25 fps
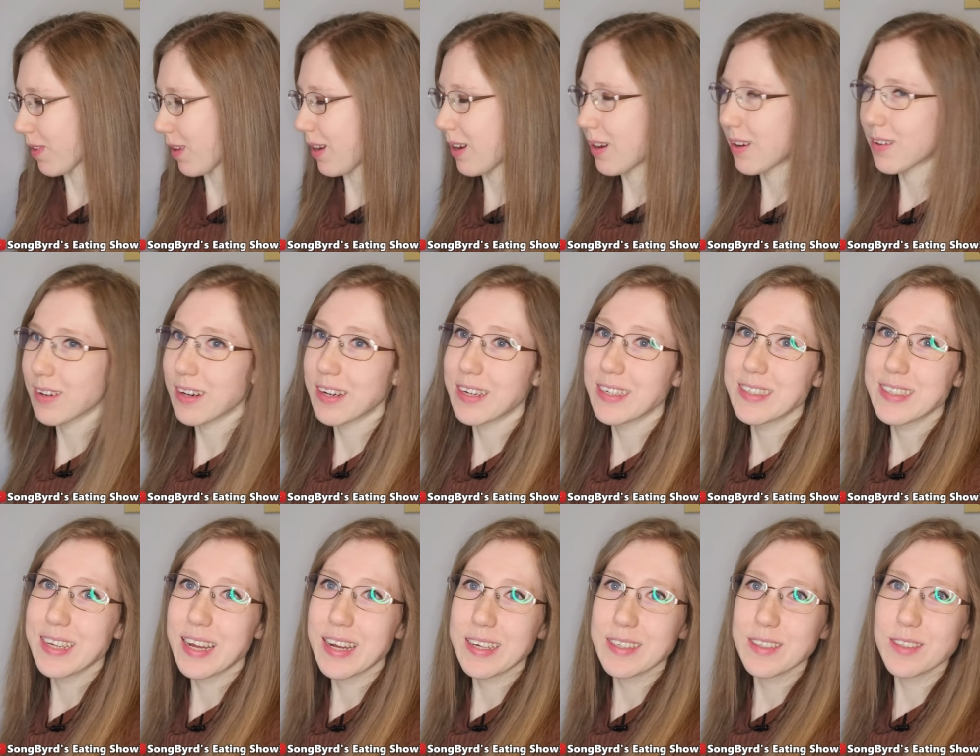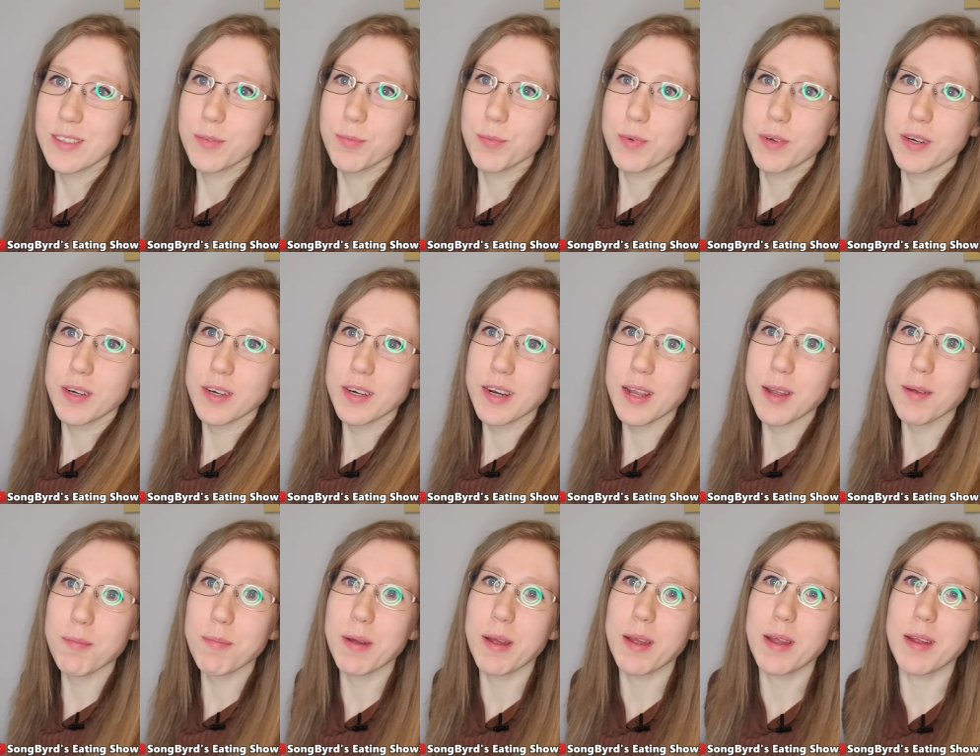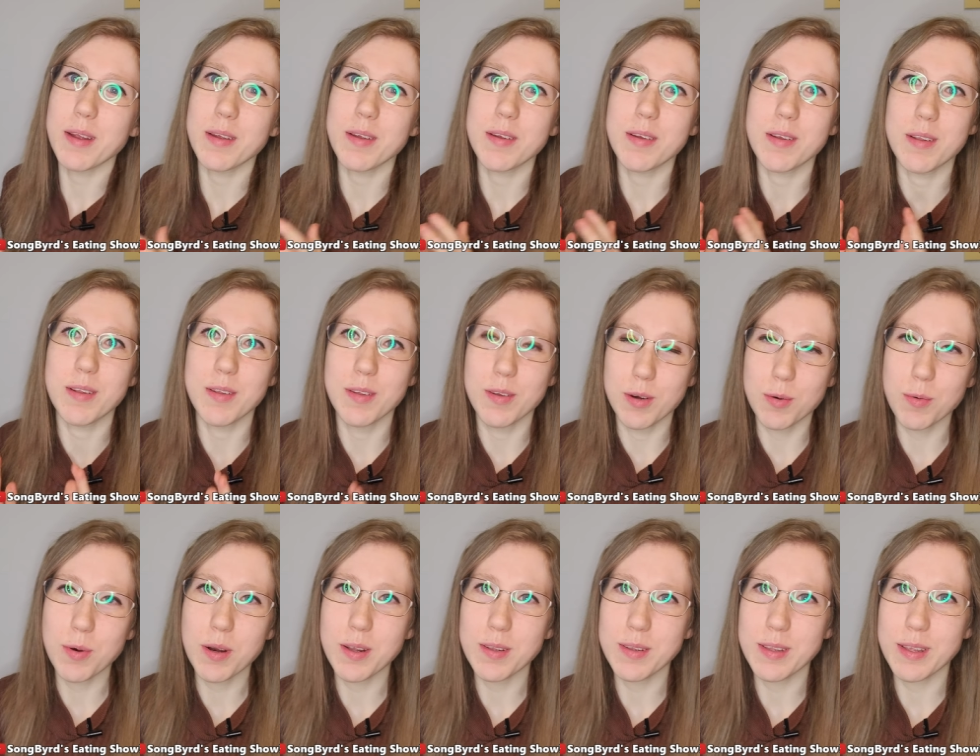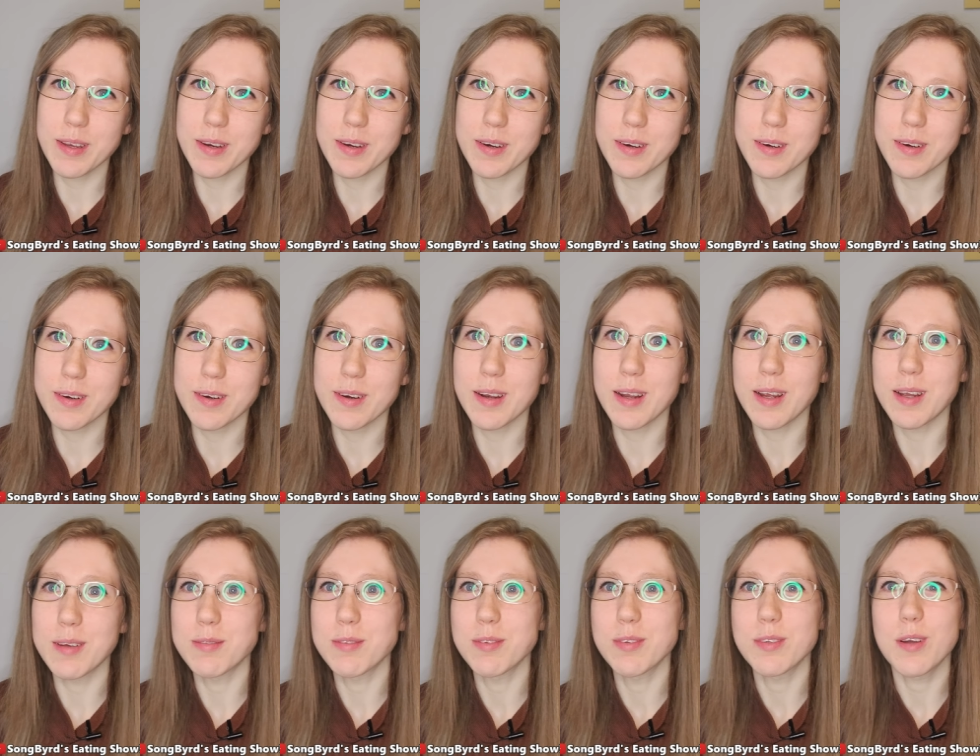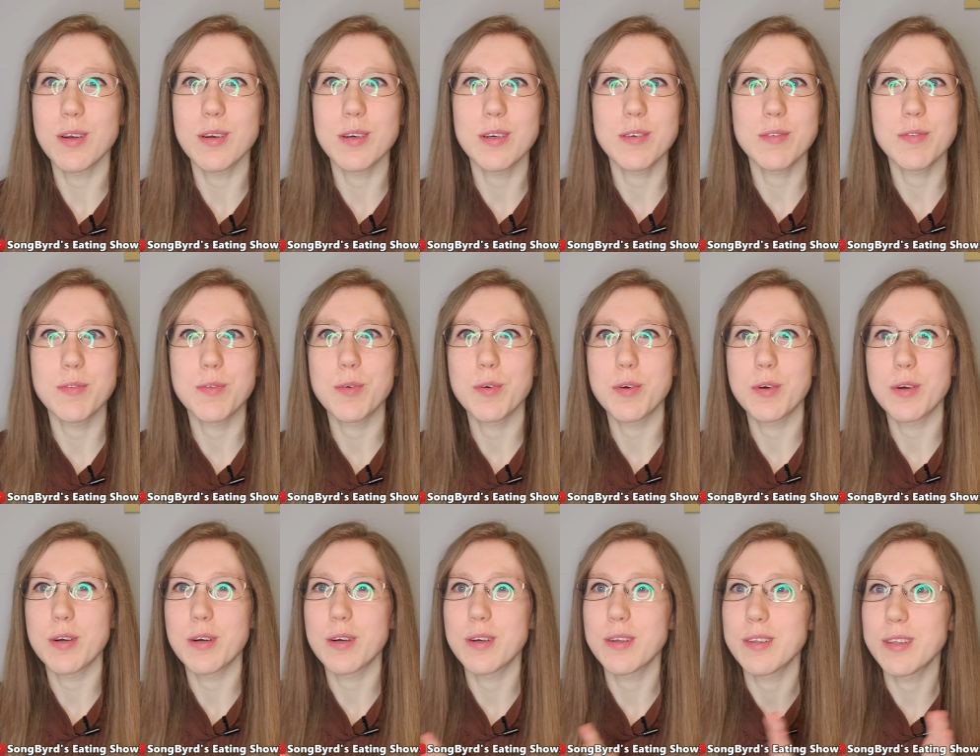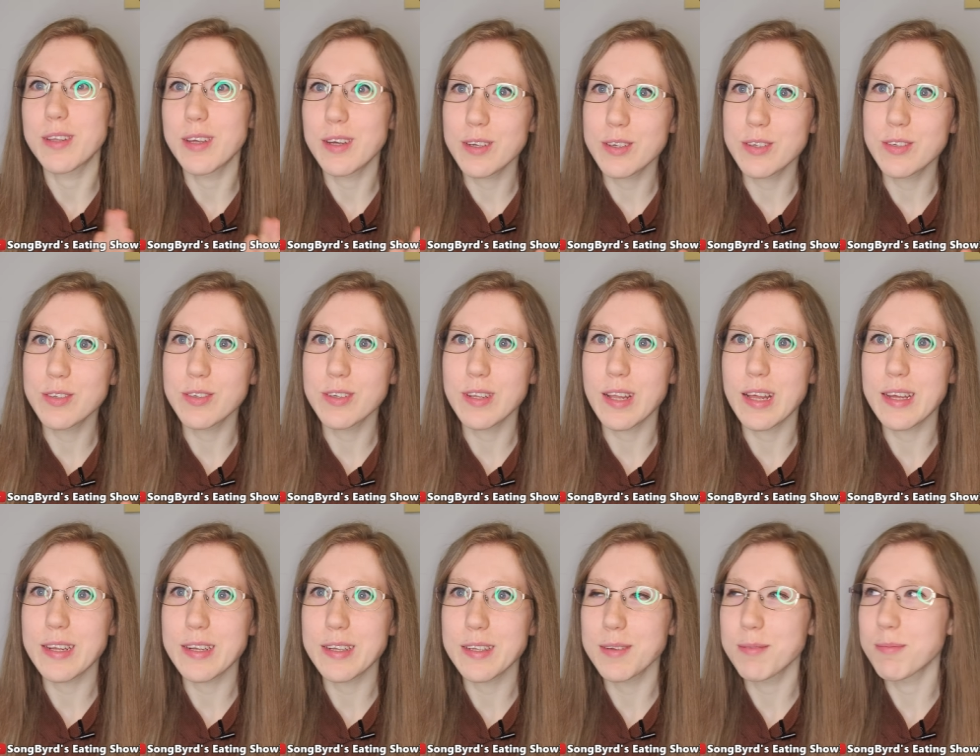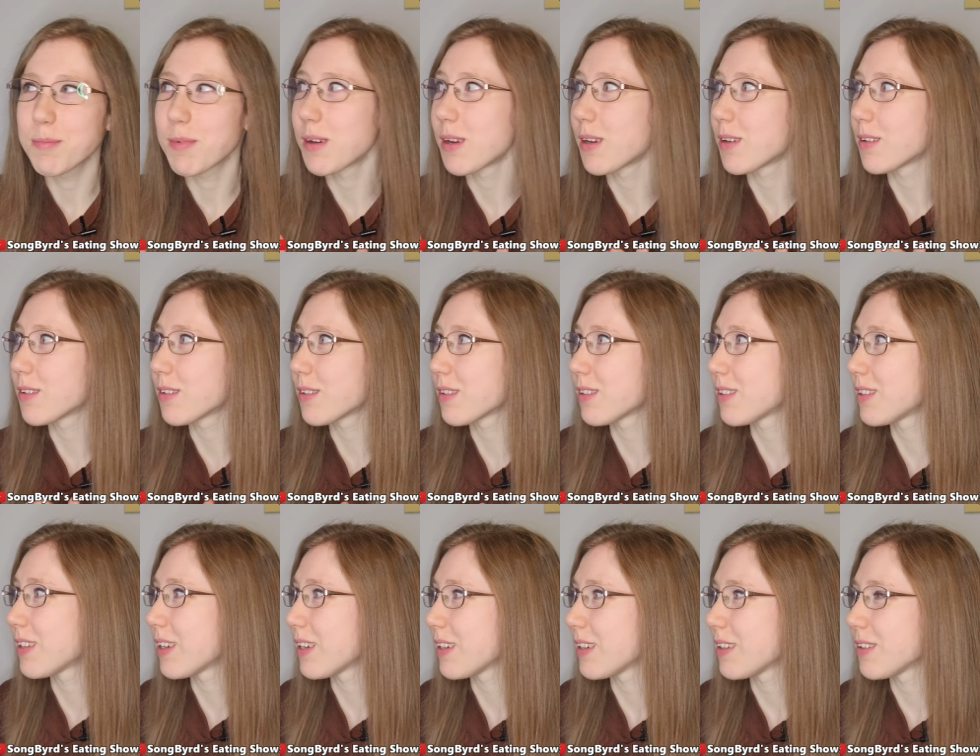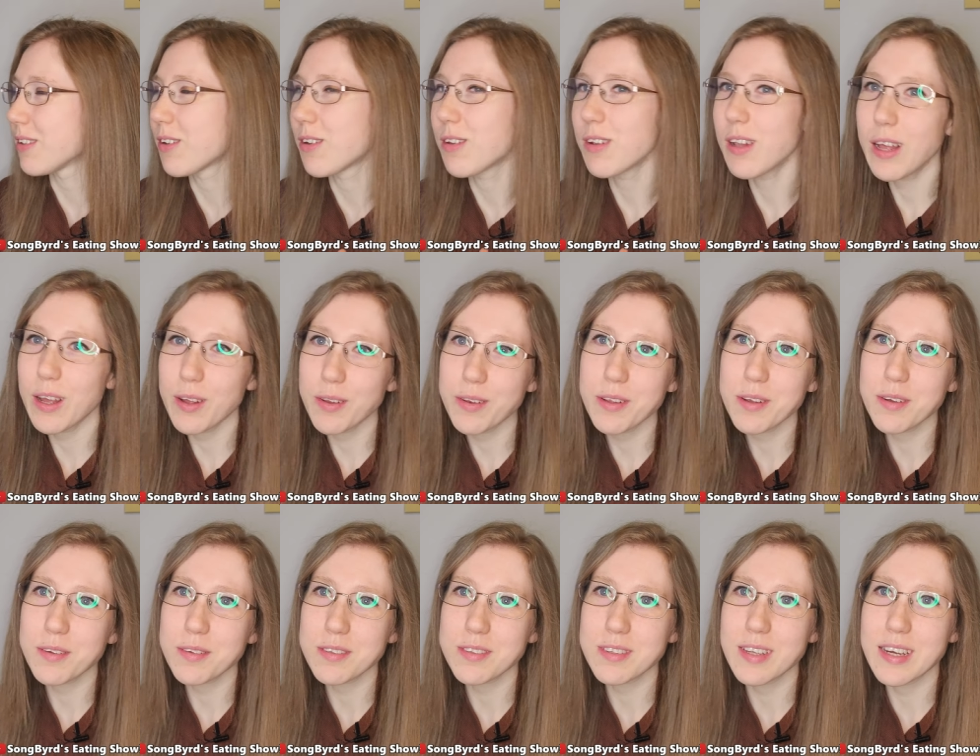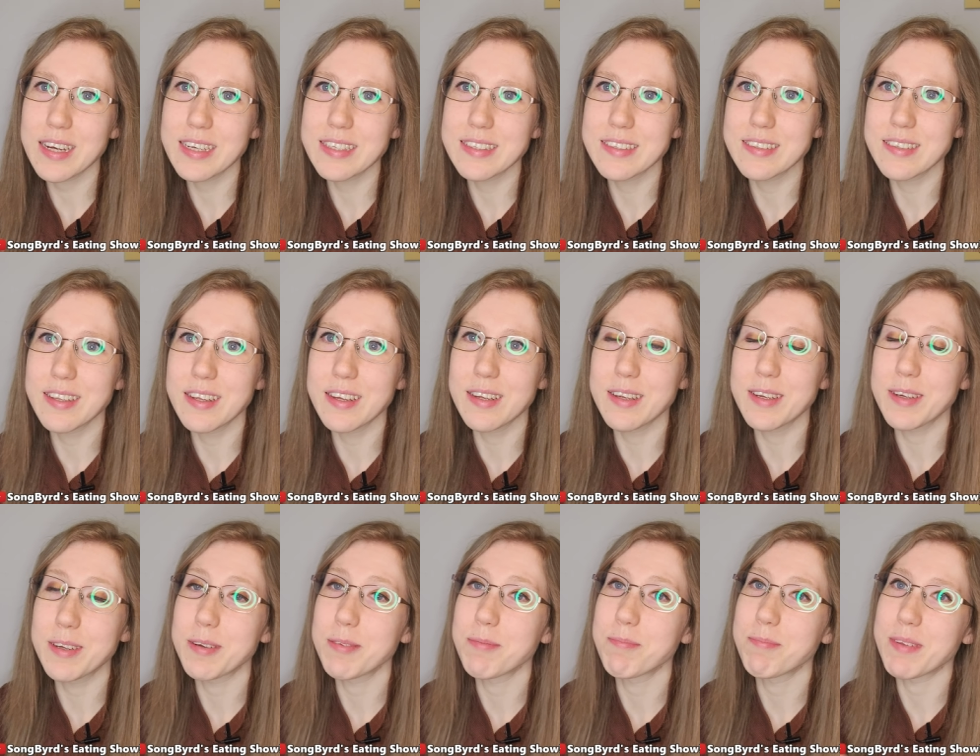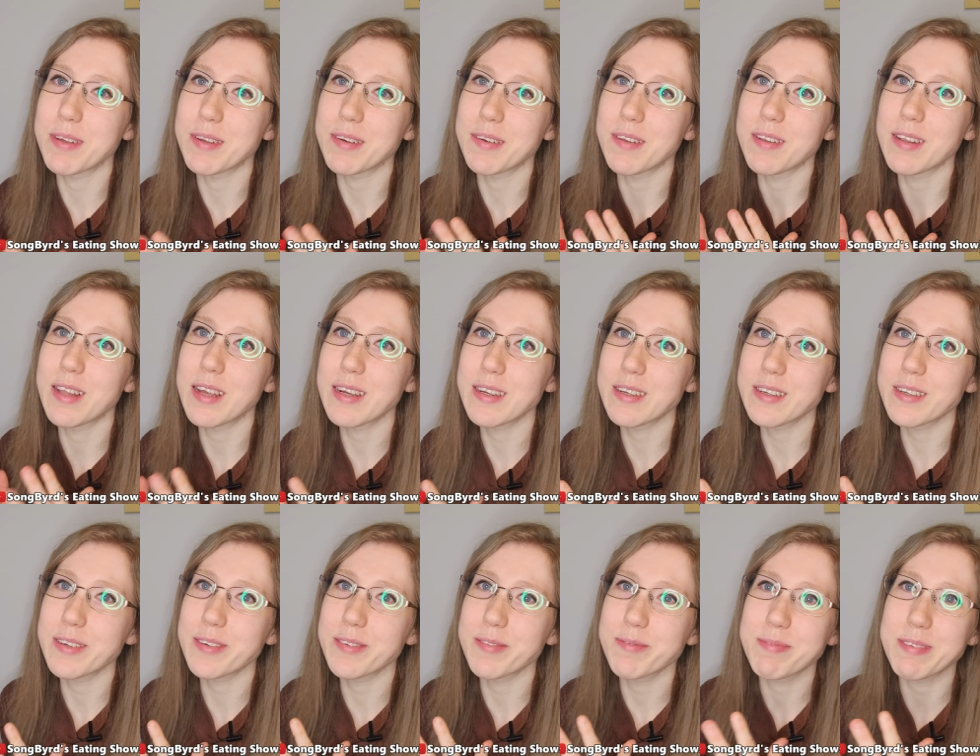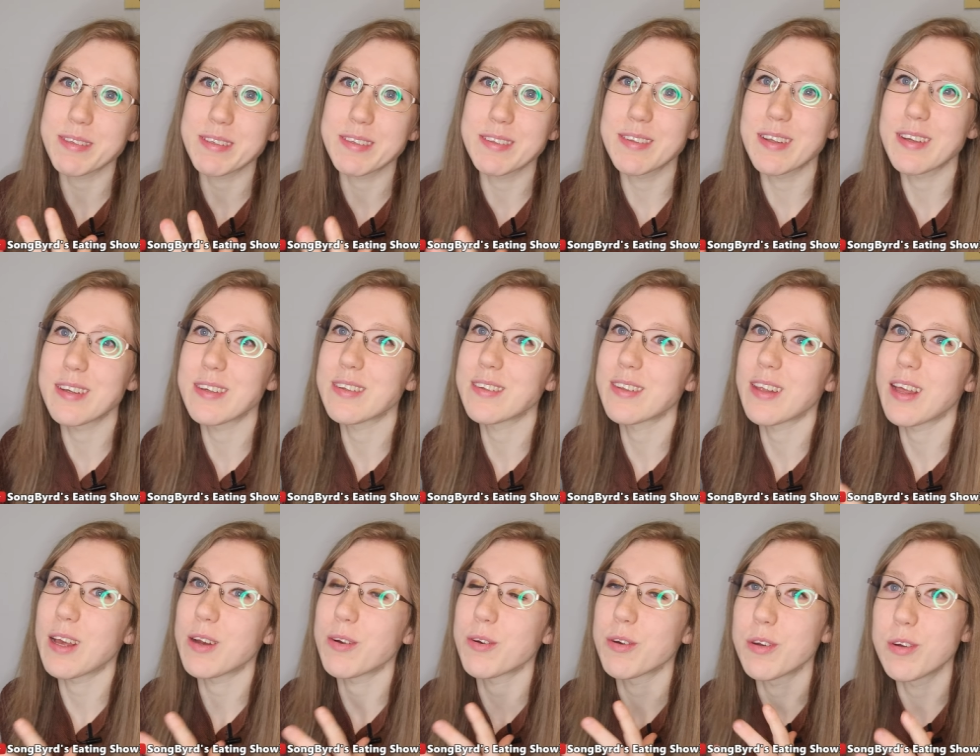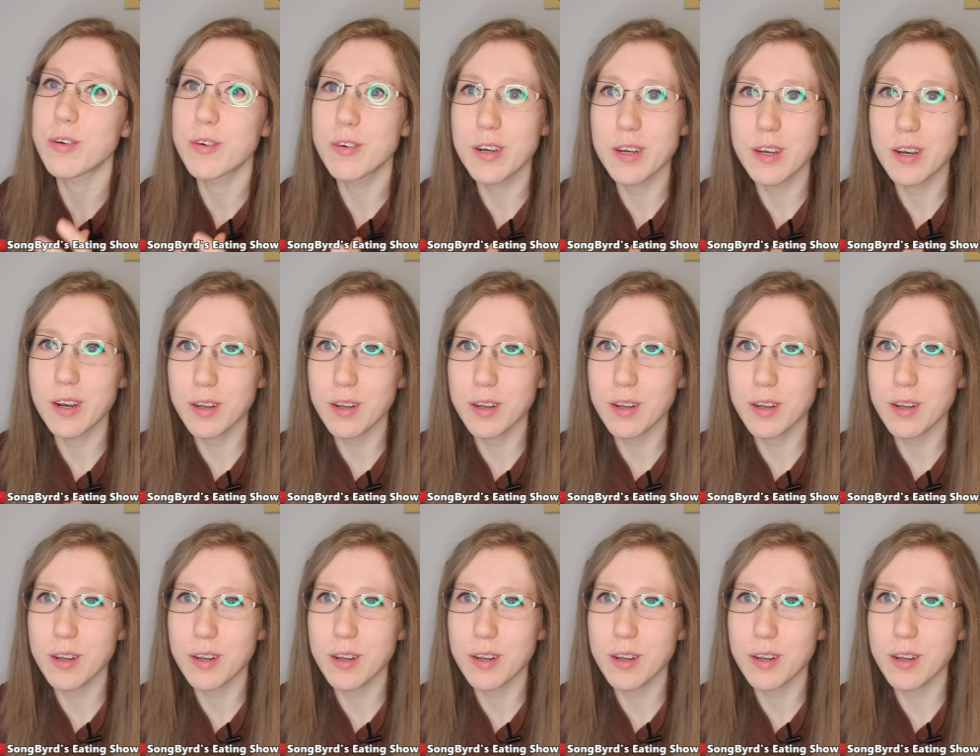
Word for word: Alright guys, we're now back a little while later. I'm sorry for the extra lighting, but I'll just say it's cloudy outside today and the lighting is not exactly great